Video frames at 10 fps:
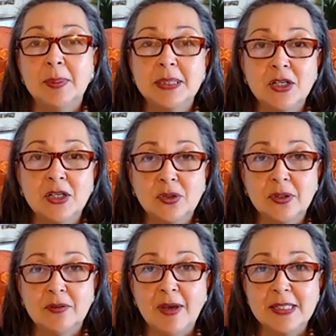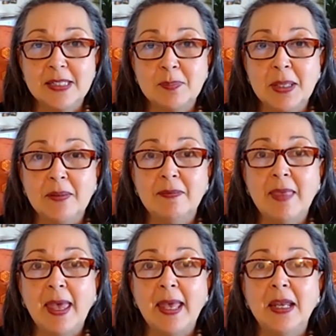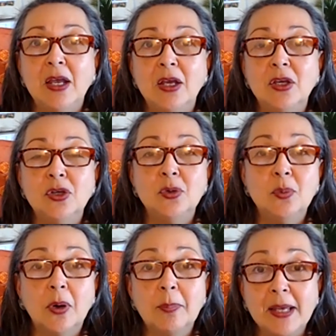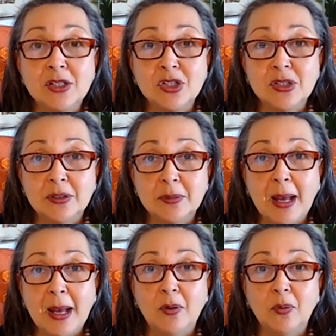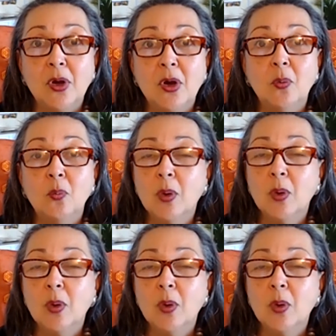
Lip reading: the potential investment that you are passionate about?